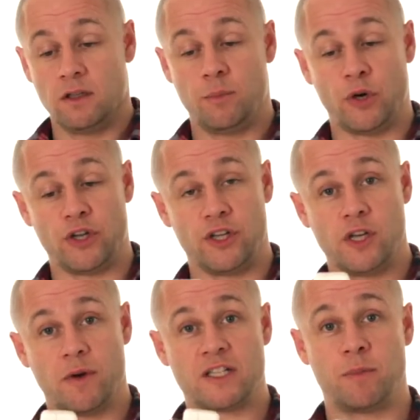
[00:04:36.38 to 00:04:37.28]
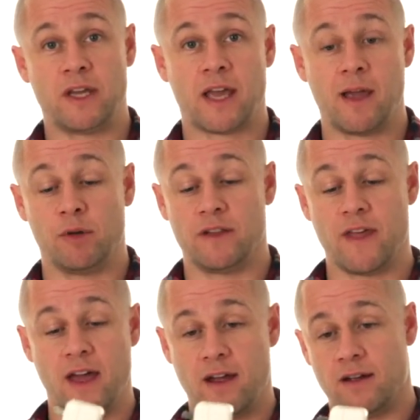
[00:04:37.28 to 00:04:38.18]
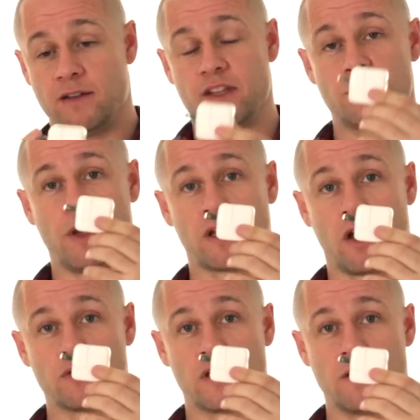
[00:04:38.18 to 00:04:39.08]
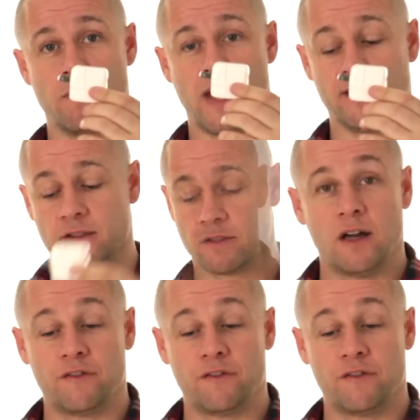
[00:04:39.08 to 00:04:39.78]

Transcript: You put your USB cable in there and this bit goes in the mains.